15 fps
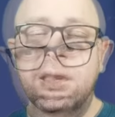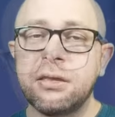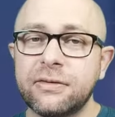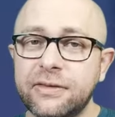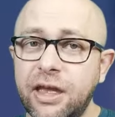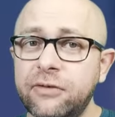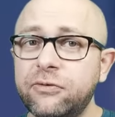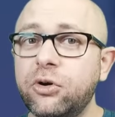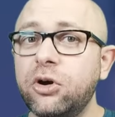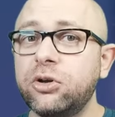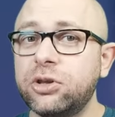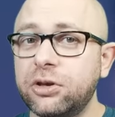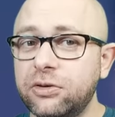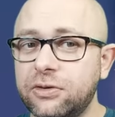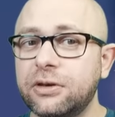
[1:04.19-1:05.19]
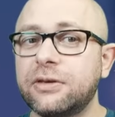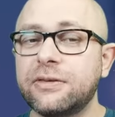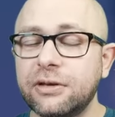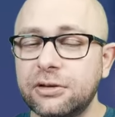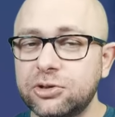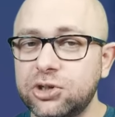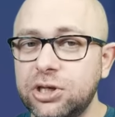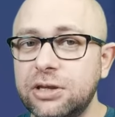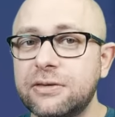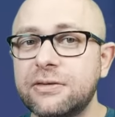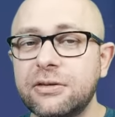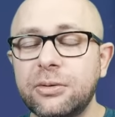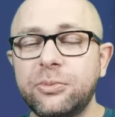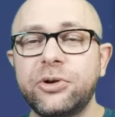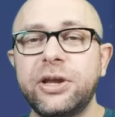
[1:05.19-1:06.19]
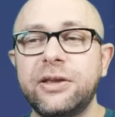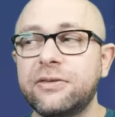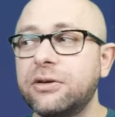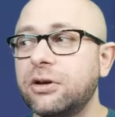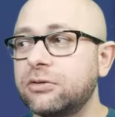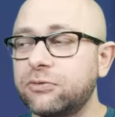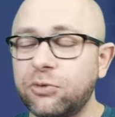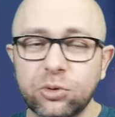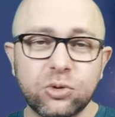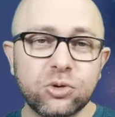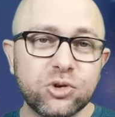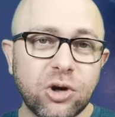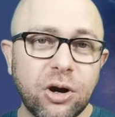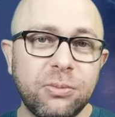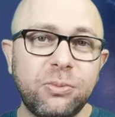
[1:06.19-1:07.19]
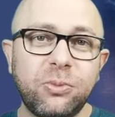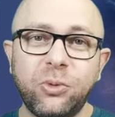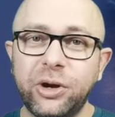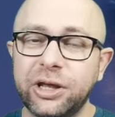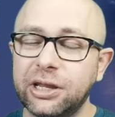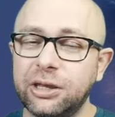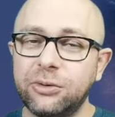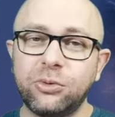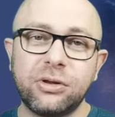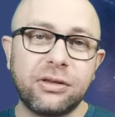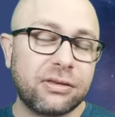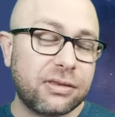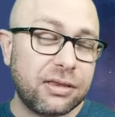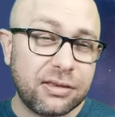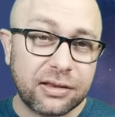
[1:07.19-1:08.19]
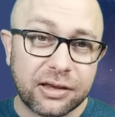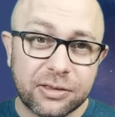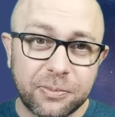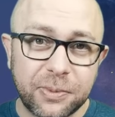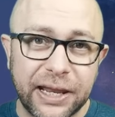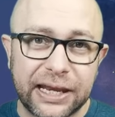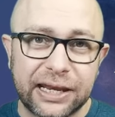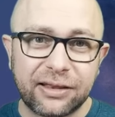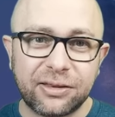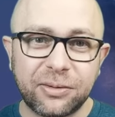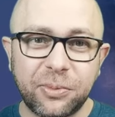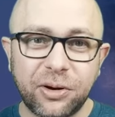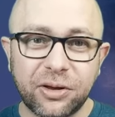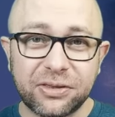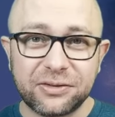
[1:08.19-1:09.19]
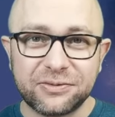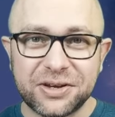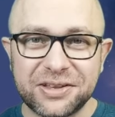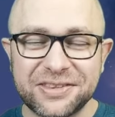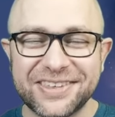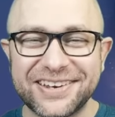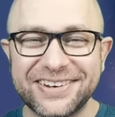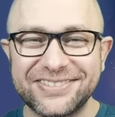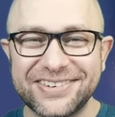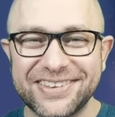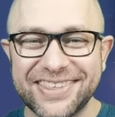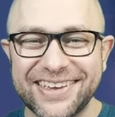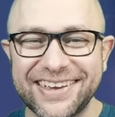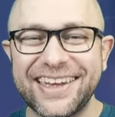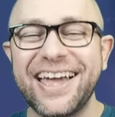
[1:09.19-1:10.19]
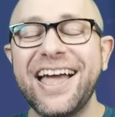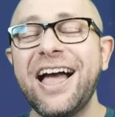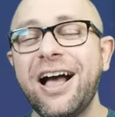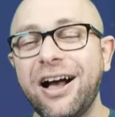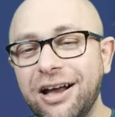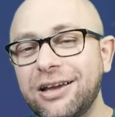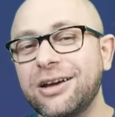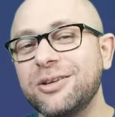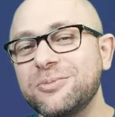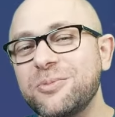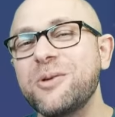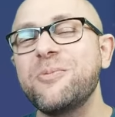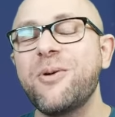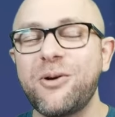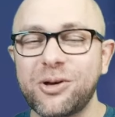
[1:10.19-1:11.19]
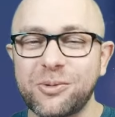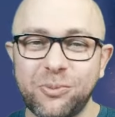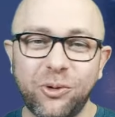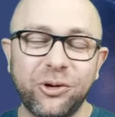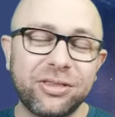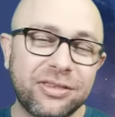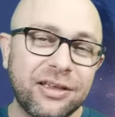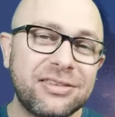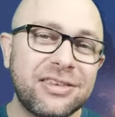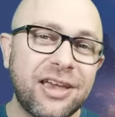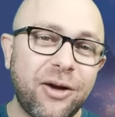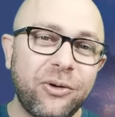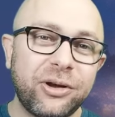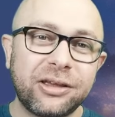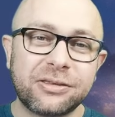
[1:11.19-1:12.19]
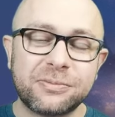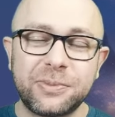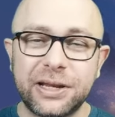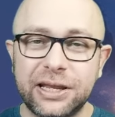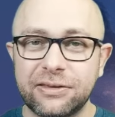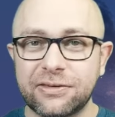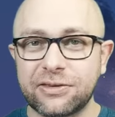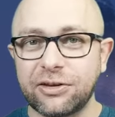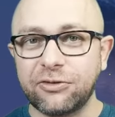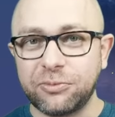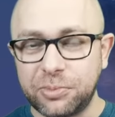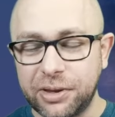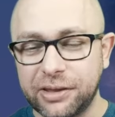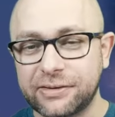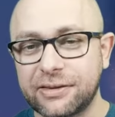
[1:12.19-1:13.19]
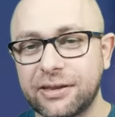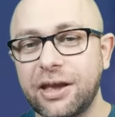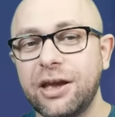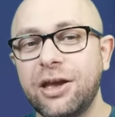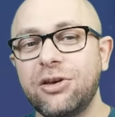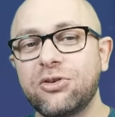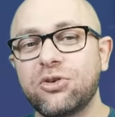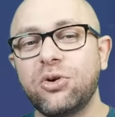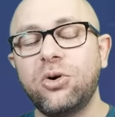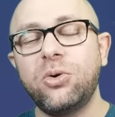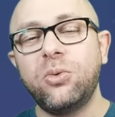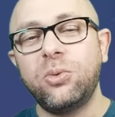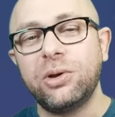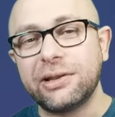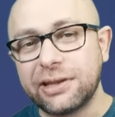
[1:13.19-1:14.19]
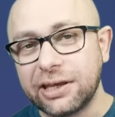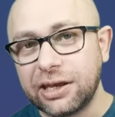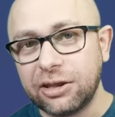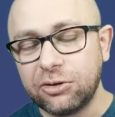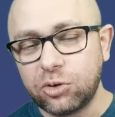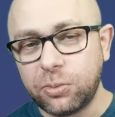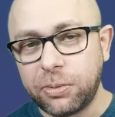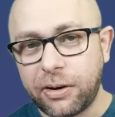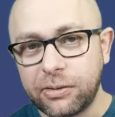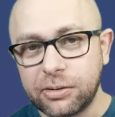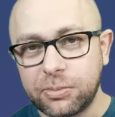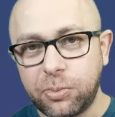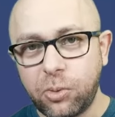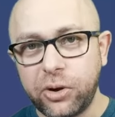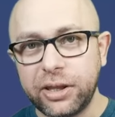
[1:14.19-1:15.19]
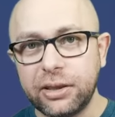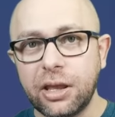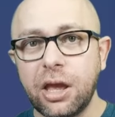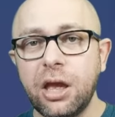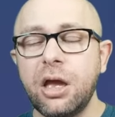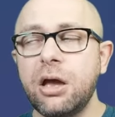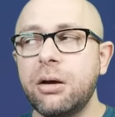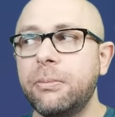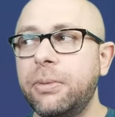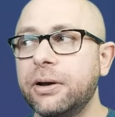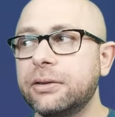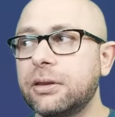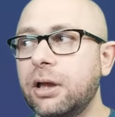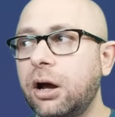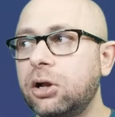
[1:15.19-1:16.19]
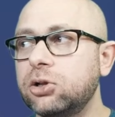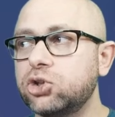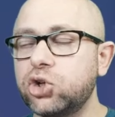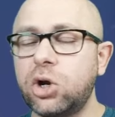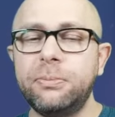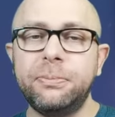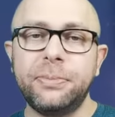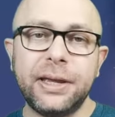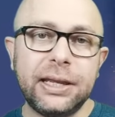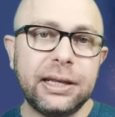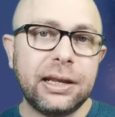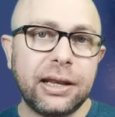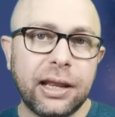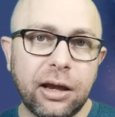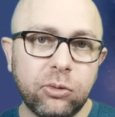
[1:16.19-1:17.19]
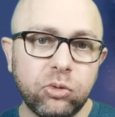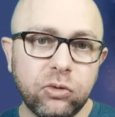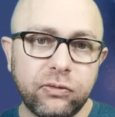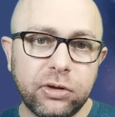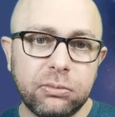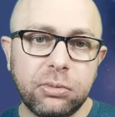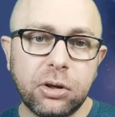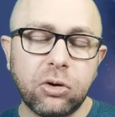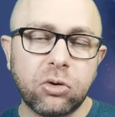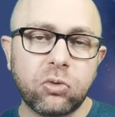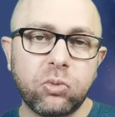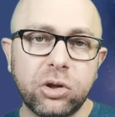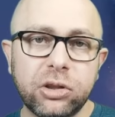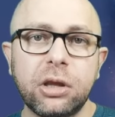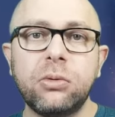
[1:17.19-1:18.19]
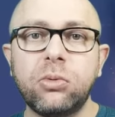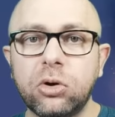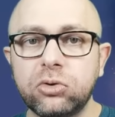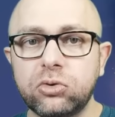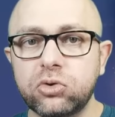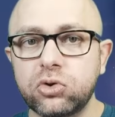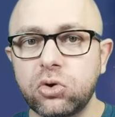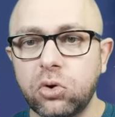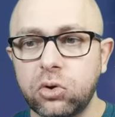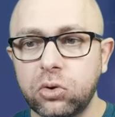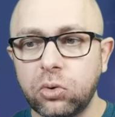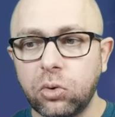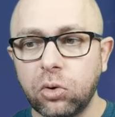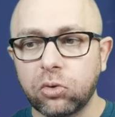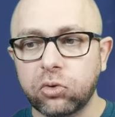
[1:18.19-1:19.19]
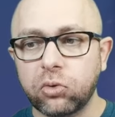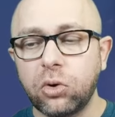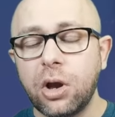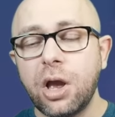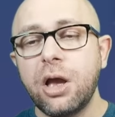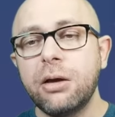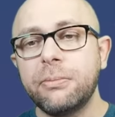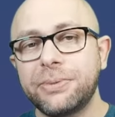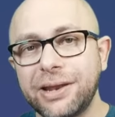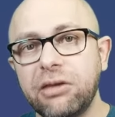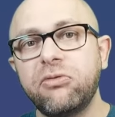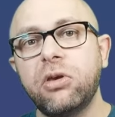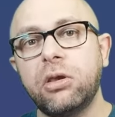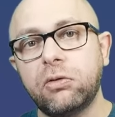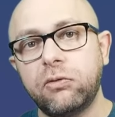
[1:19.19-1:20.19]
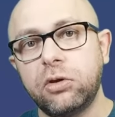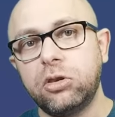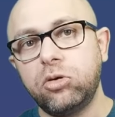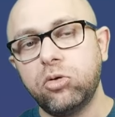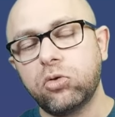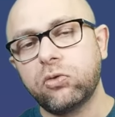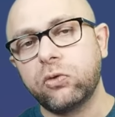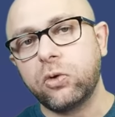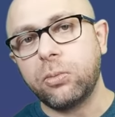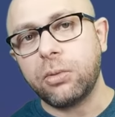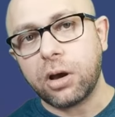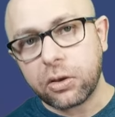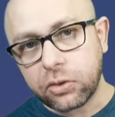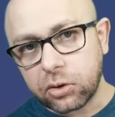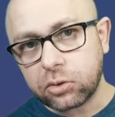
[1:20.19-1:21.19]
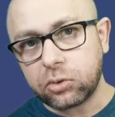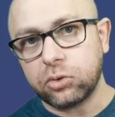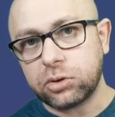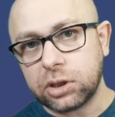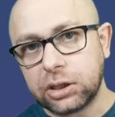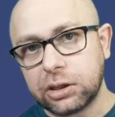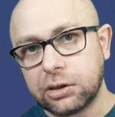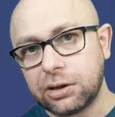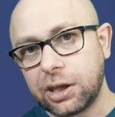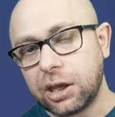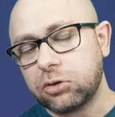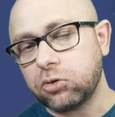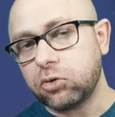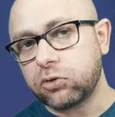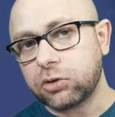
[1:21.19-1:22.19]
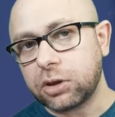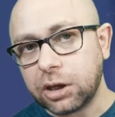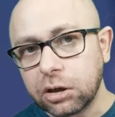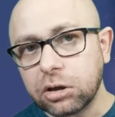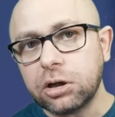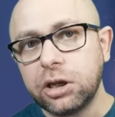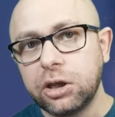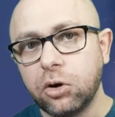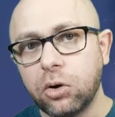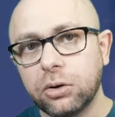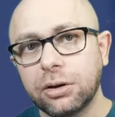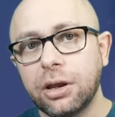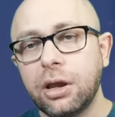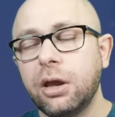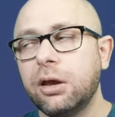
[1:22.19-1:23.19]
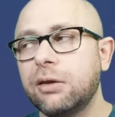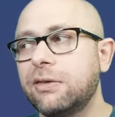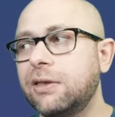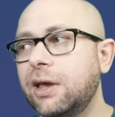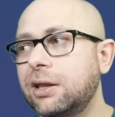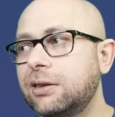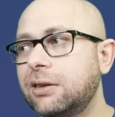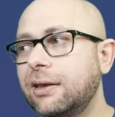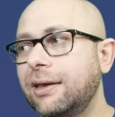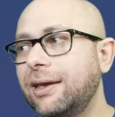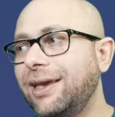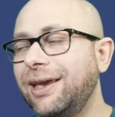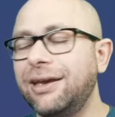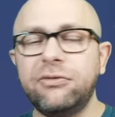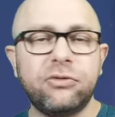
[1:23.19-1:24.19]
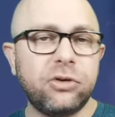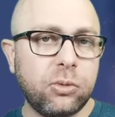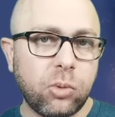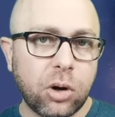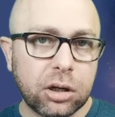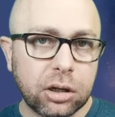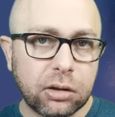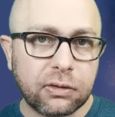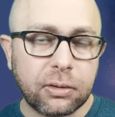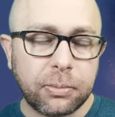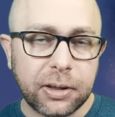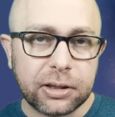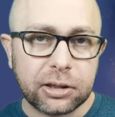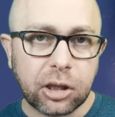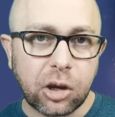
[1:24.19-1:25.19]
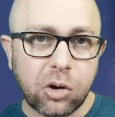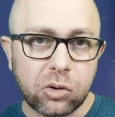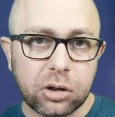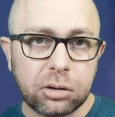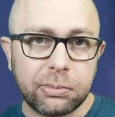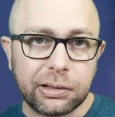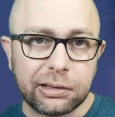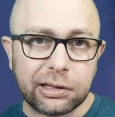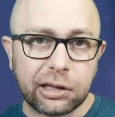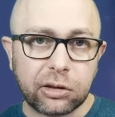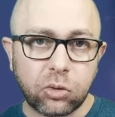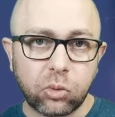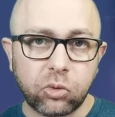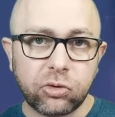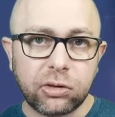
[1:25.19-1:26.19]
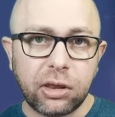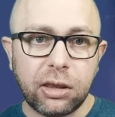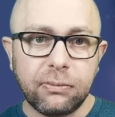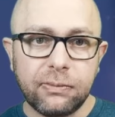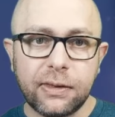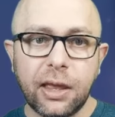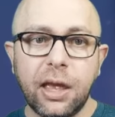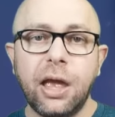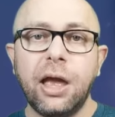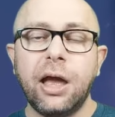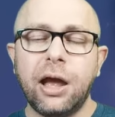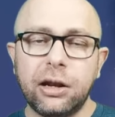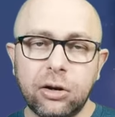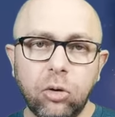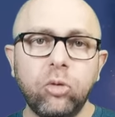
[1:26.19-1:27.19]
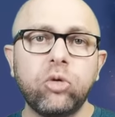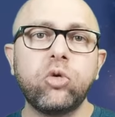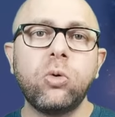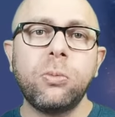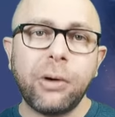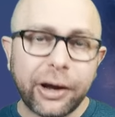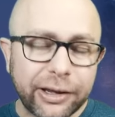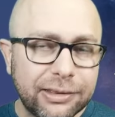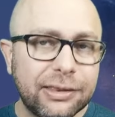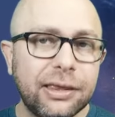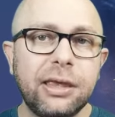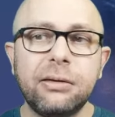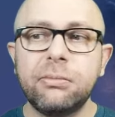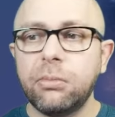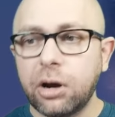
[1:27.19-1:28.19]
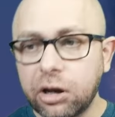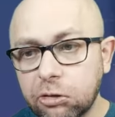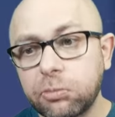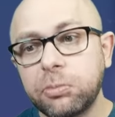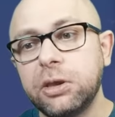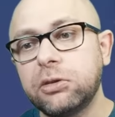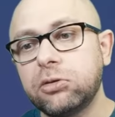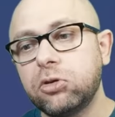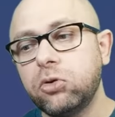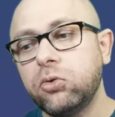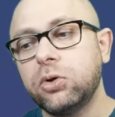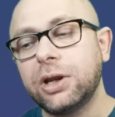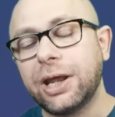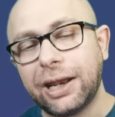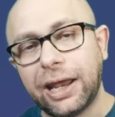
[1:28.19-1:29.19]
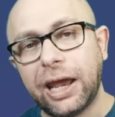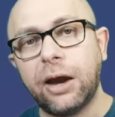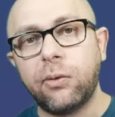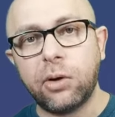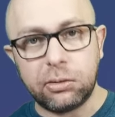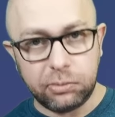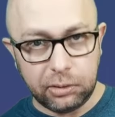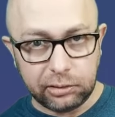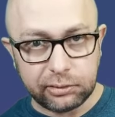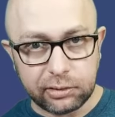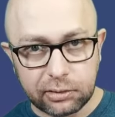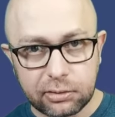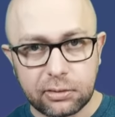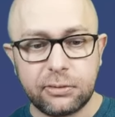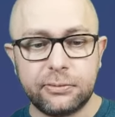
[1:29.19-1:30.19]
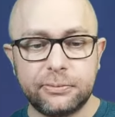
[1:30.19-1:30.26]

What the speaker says: Saf got his Excel sheet, Snubraid's got Photoshop where he's explaining the path events and everything. I got my PowerPoint, that's how I explain stuff best. So we'll dig into PowerPoint, but I'll jump in and out of it because what I want to show you also, previous videos from other content creators early on that everyone is depending on in building those teams, and also my team, my speed tune and how I built it.